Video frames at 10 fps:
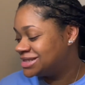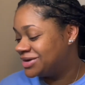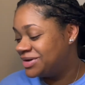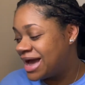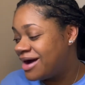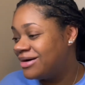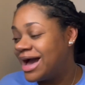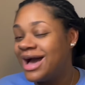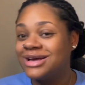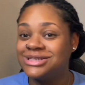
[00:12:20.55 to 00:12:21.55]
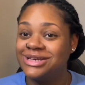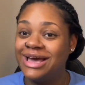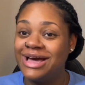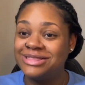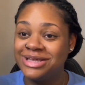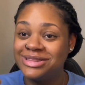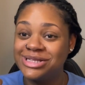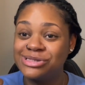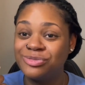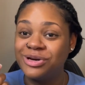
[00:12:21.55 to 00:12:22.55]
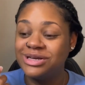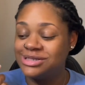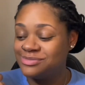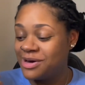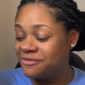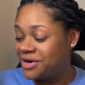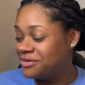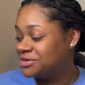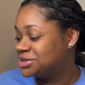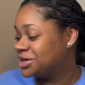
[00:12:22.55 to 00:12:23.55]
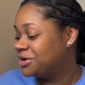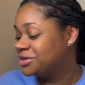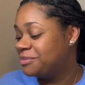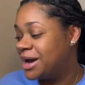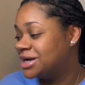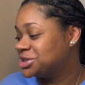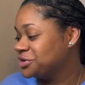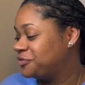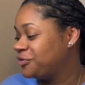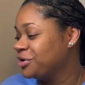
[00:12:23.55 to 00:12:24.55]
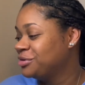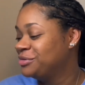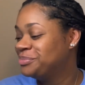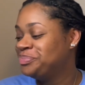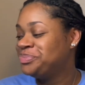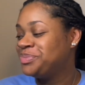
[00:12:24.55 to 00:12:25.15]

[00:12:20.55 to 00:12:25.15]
So now, actually, I think this one is my favorite, y'all, the passion fruit.